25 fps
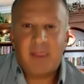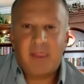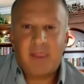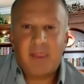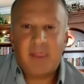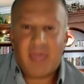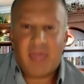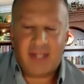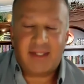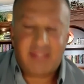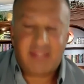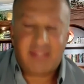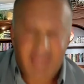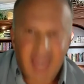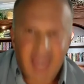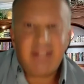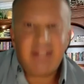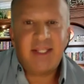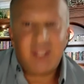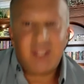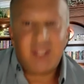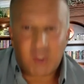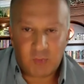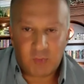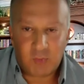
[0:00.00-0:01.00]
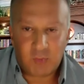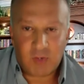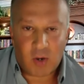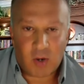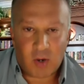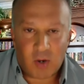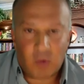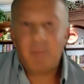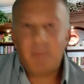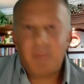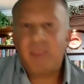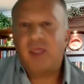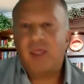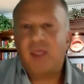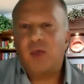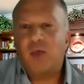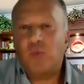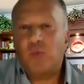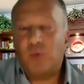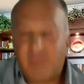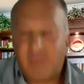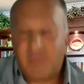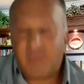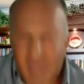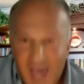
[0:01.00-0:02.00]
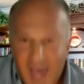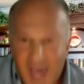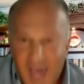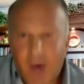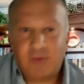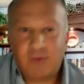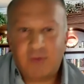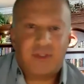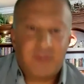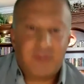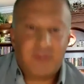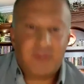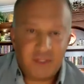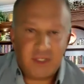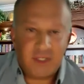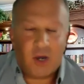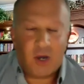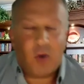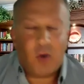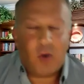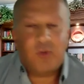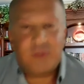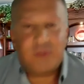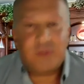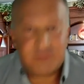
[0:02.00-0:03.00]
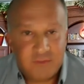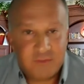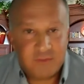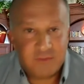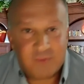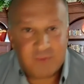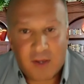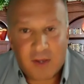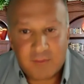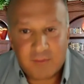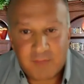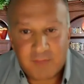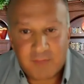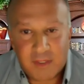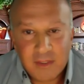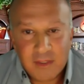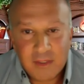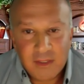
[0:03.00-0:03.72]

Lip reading: and can it grow without the owner's involvement.